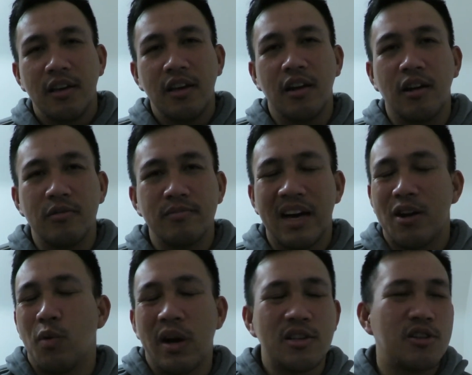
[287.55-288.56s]
you know, I
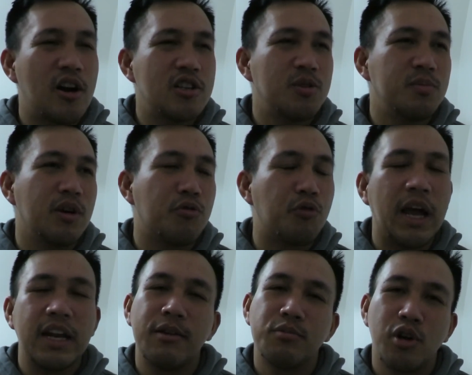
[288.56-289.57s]
don't want to charge them the
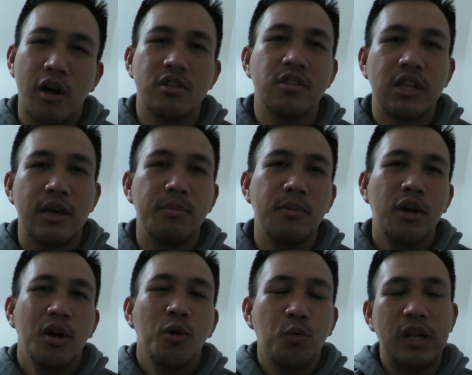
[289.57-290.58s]
rate I'm charging them
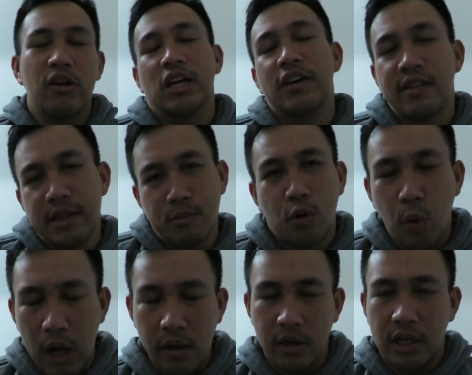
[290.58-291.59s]
without giving them
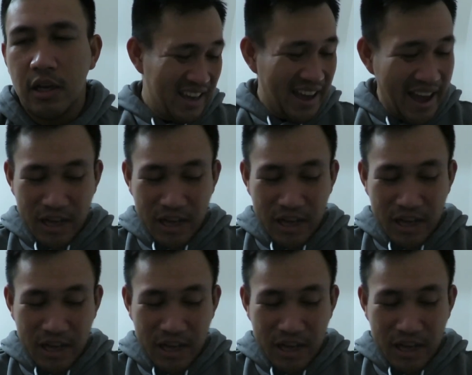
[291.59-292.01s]
quality.